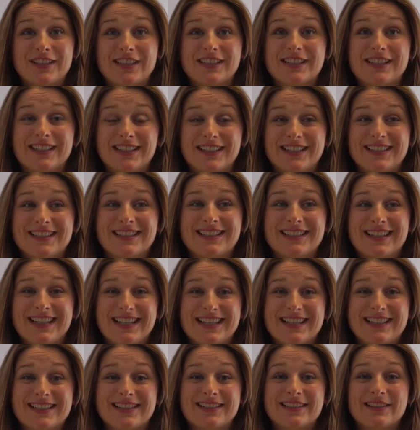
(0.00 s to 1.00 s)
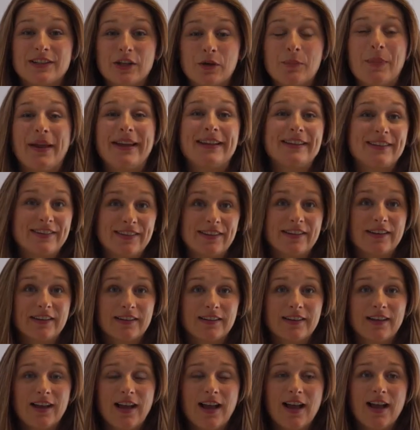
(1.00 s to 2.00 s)
these days is amazing,
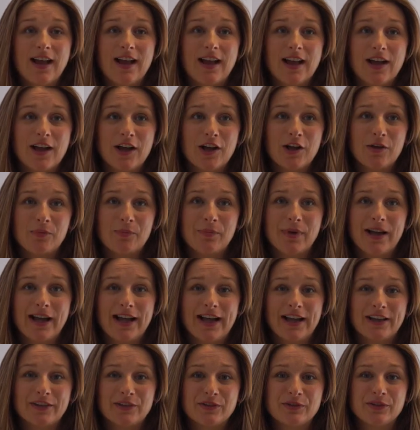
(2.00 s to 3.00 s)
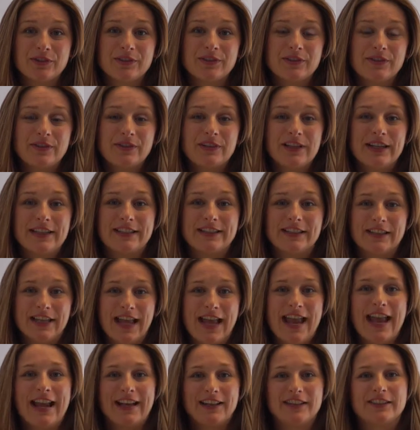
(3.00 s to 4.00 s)
and it's
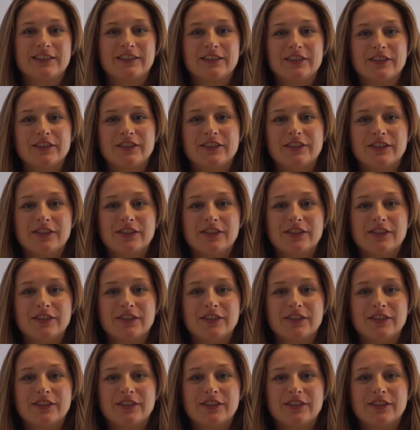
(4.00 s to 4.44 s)
an excellent